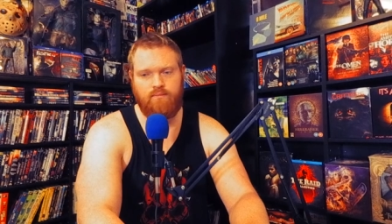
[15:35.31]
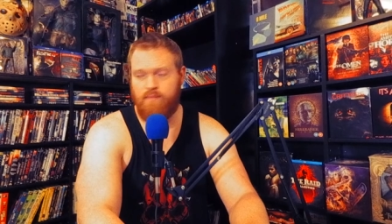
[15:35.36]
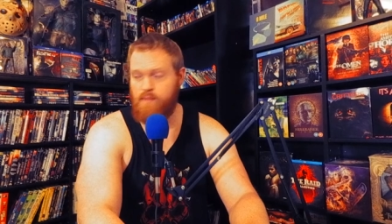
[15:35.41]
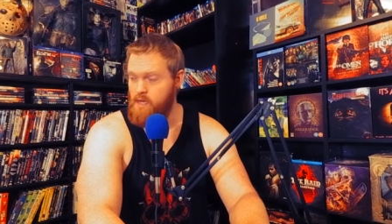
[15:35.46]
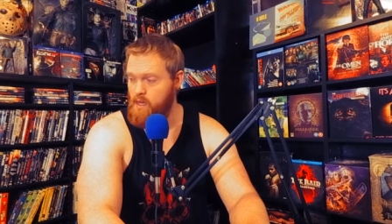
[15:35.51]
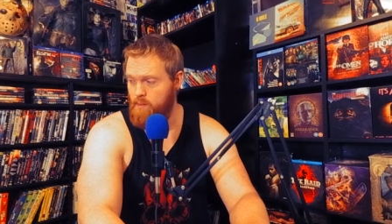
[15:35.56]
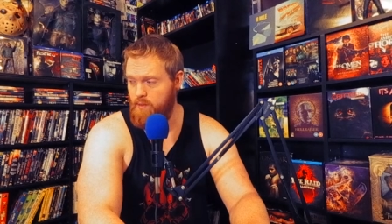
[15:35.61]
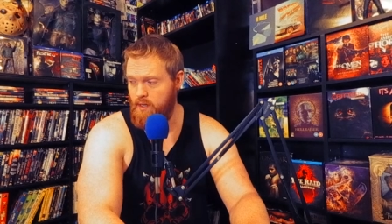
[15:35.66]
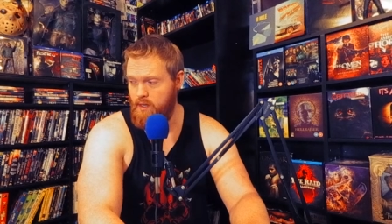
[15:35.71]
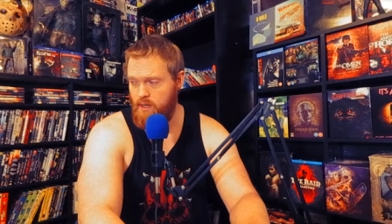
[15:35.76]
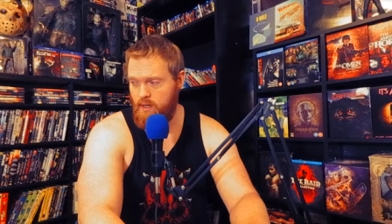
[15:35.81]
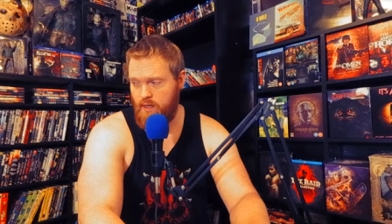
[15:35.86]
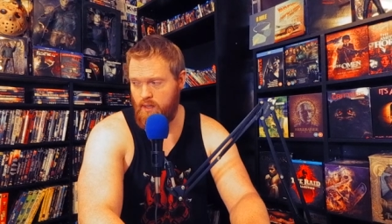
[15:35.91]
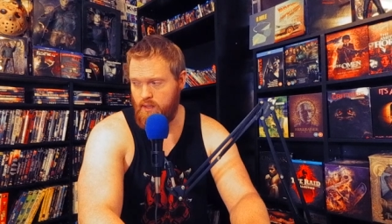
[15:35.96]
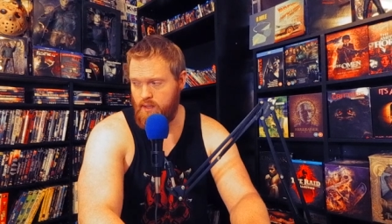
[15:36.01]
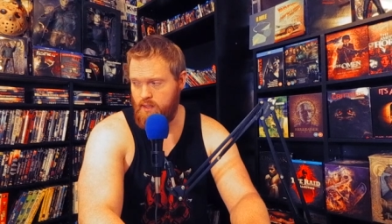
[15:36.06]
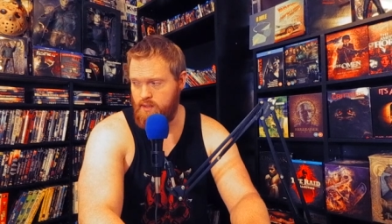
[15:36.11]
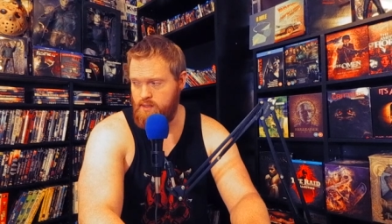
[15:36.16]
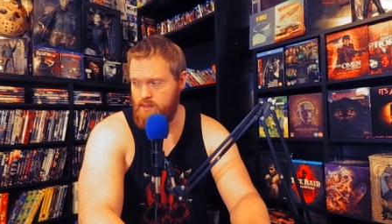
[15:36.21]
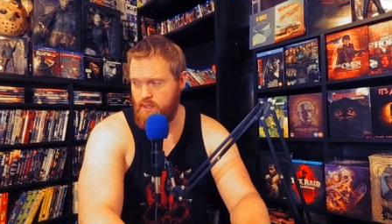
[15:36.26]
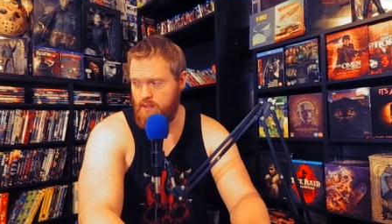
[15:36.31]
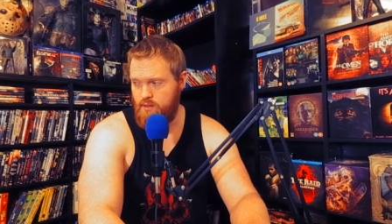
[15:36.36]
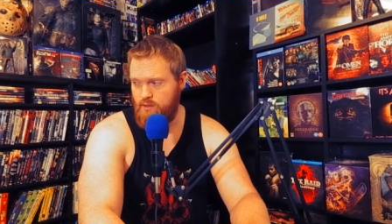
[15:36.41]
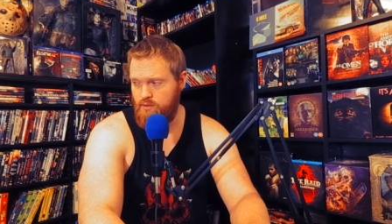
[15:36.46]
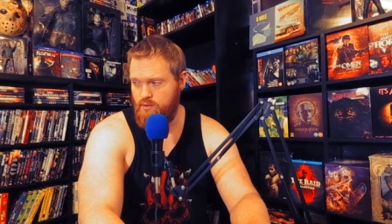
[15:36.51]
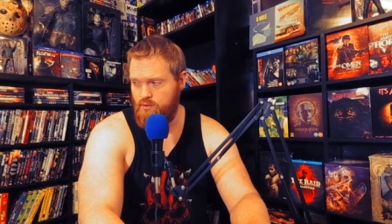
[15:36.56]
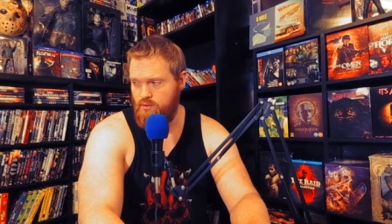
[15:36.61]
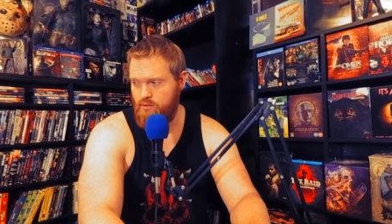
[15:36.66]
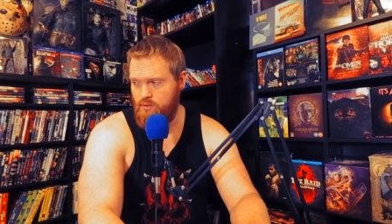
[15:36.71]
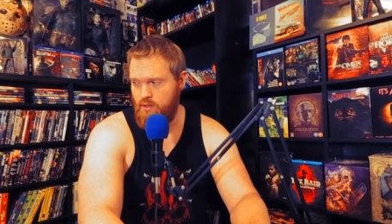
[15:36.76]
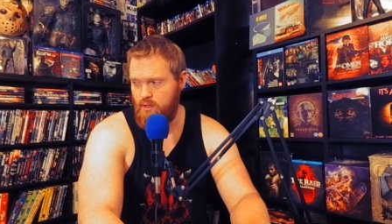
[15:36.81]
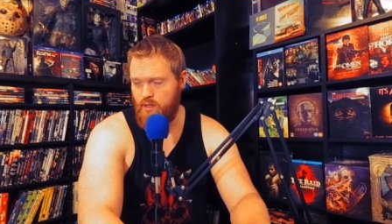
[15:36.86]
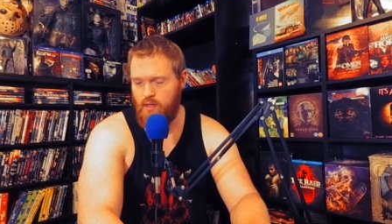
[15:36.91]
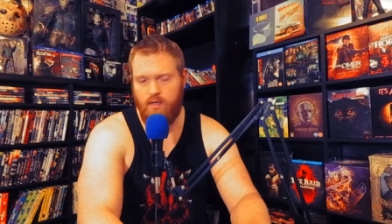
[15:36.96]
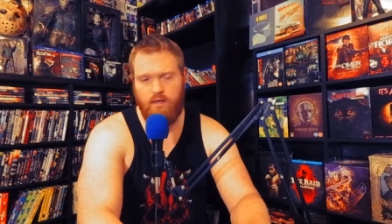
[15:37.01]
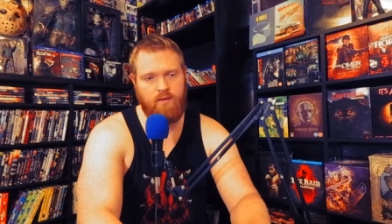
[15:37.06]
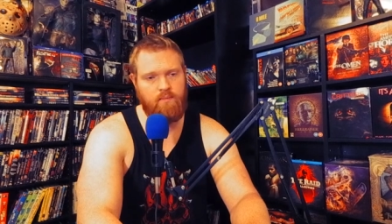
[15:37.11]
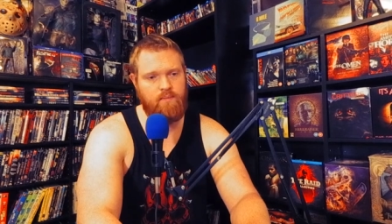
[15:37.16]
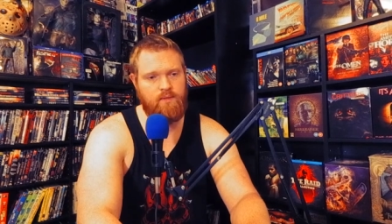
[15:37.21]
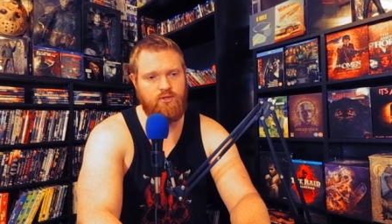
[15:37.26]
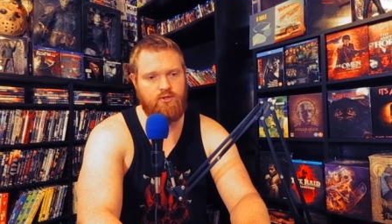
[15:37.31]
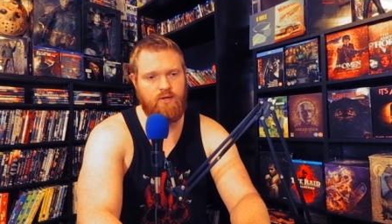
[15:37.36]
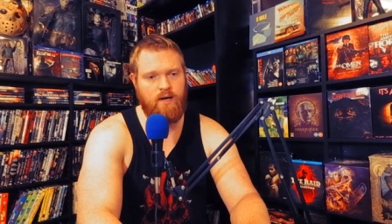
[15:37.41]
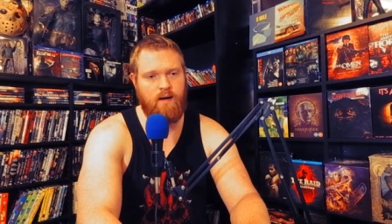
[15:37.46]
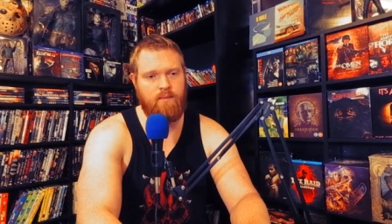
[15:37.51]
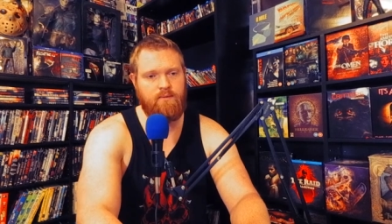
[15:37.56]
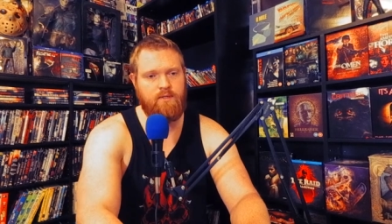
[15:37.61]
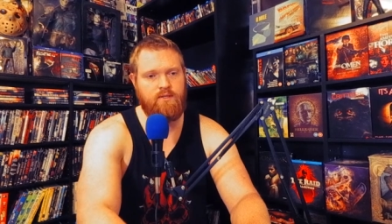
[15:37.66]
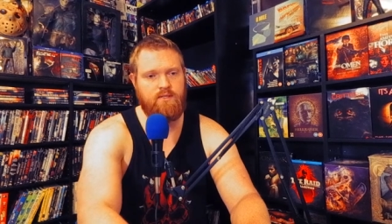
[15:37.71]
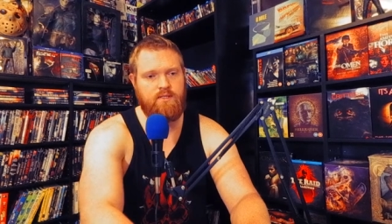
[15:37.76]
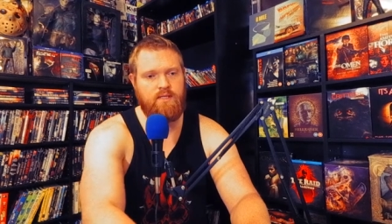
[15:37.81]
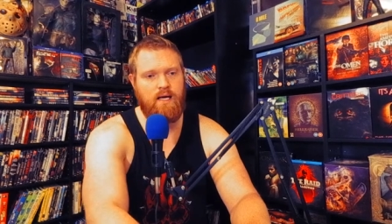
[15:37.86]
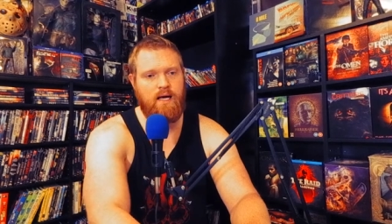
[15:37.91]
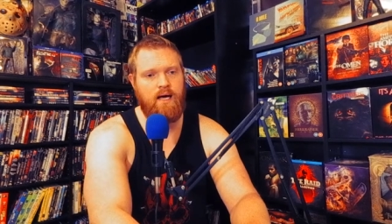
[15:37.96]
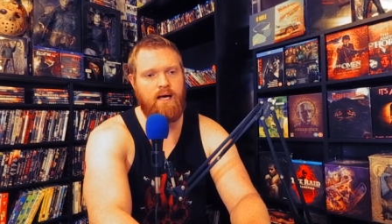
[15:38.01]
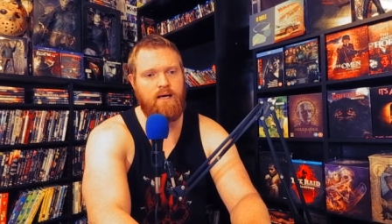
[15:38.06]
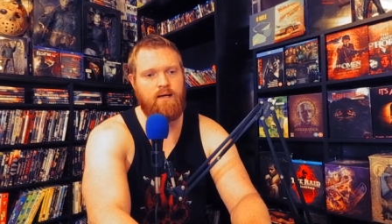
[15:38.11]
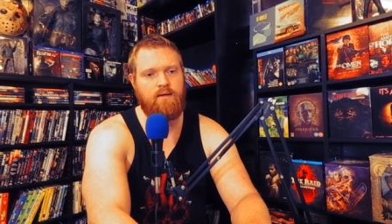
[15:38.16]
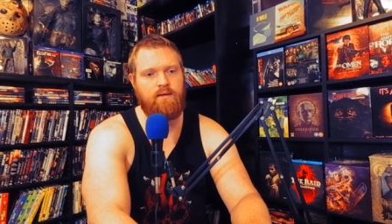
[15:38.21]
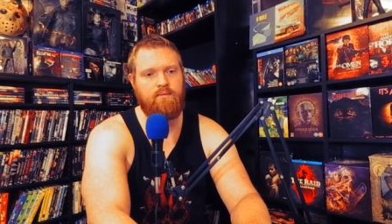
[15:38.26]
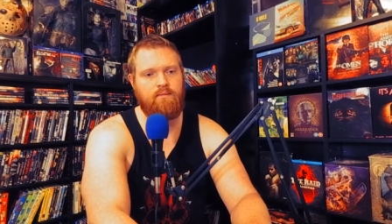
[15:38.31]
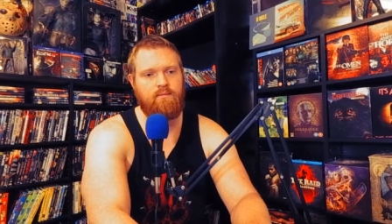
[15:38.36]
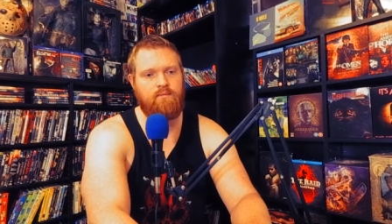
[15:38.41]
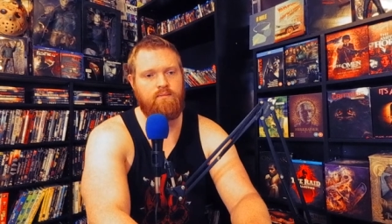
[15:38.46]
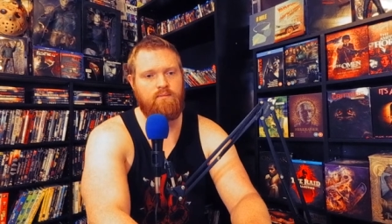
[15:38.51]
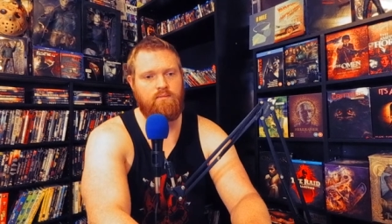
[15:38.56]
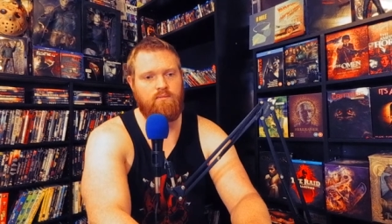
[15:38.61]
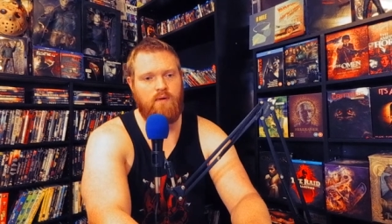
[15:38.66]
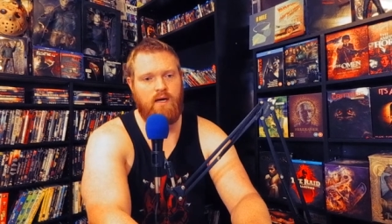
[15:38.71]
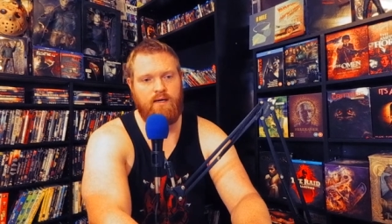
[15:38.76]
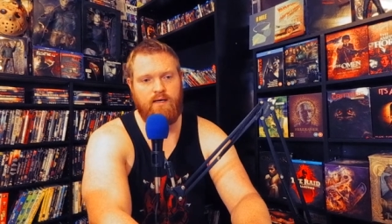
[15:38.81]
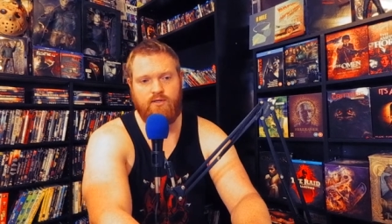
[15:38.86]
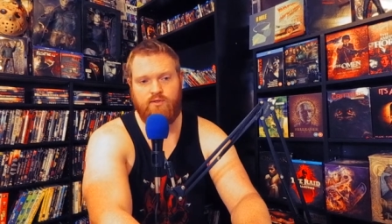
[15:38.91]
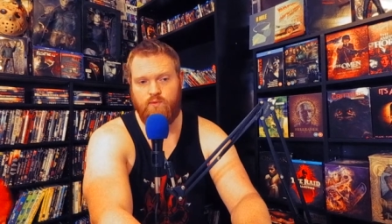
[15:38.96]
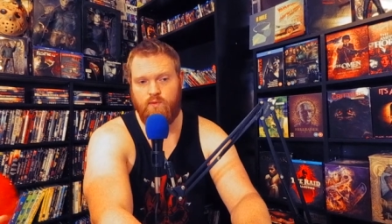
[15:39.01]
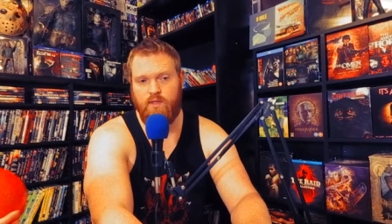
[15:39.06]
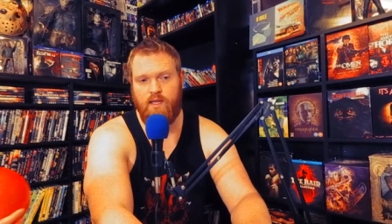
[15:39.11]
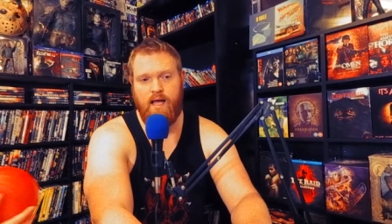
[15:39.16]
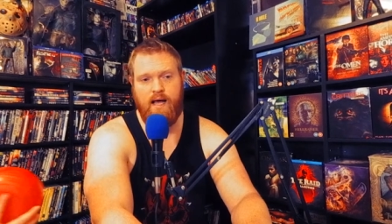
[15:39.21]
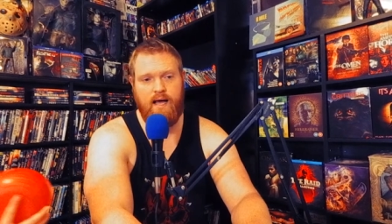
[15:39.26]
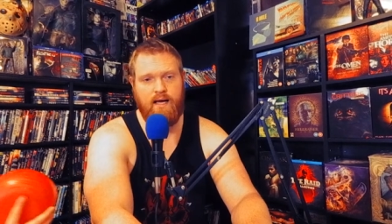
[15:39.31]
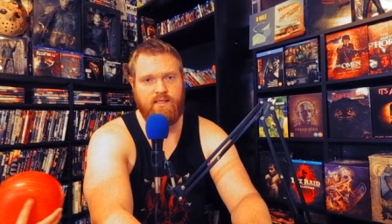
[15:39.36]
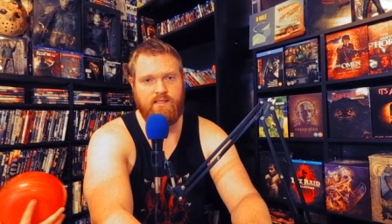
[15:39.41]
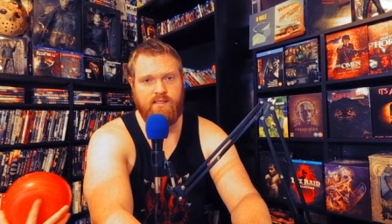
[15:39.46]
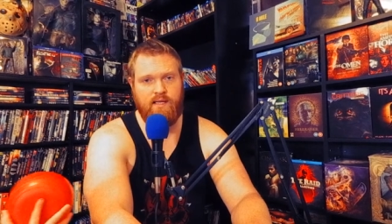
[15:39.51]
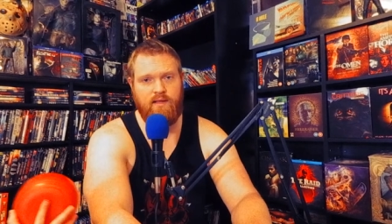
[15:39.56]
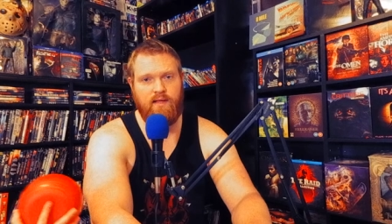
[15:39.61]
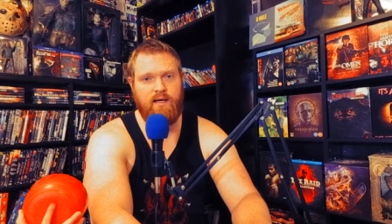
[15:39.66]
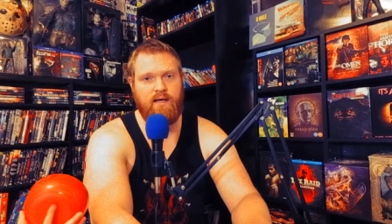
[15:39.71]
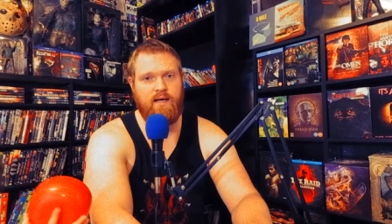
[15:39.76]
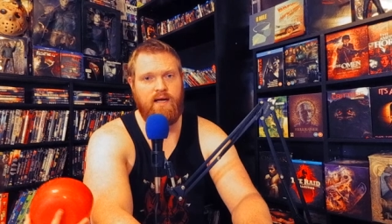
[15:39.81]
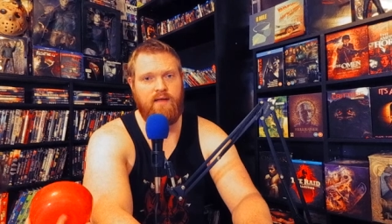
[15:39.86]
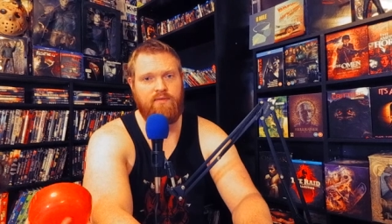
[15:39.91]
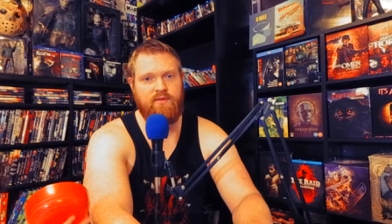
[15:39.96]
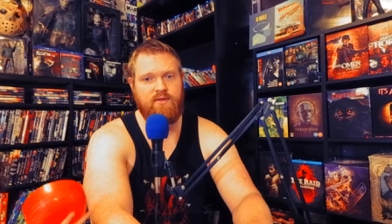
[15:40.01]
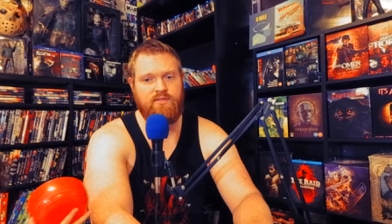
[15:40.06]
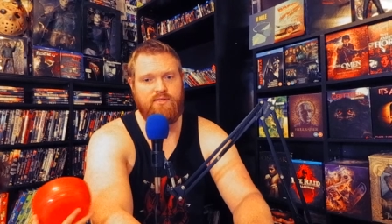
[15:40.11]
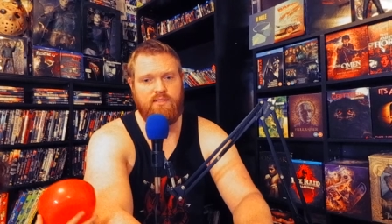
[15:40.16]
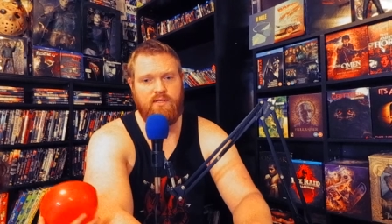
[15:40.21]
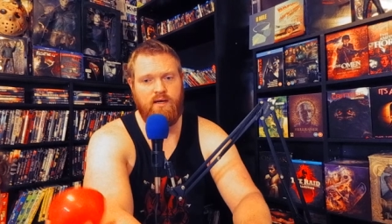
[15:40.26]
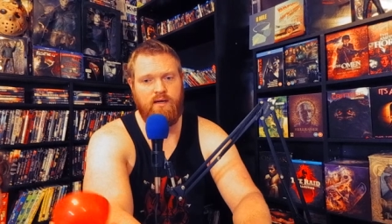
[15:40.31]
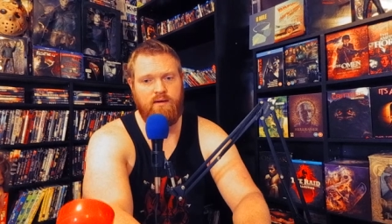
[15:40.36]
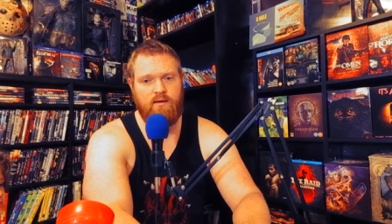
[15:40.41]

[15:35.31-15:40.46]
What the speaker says: I'm gonna continue to be trapped inside and I guess relax now that I got this done.